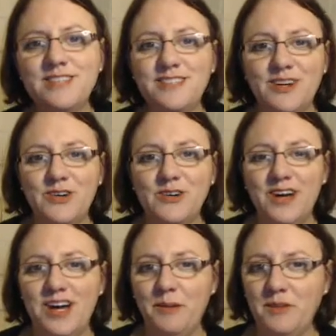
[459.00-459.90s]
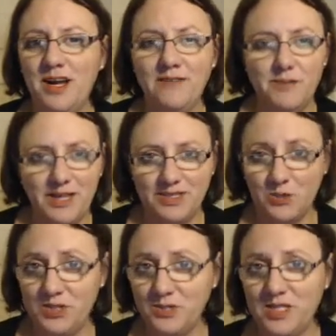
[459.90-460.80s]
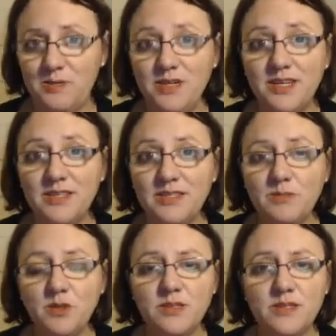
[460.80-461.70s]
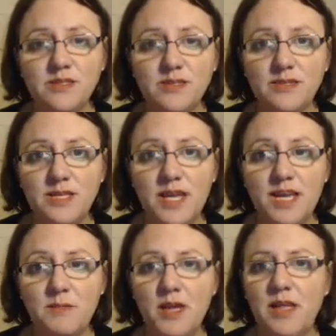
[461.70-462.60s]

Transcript: So not everybody's going to experience hypnosis the same,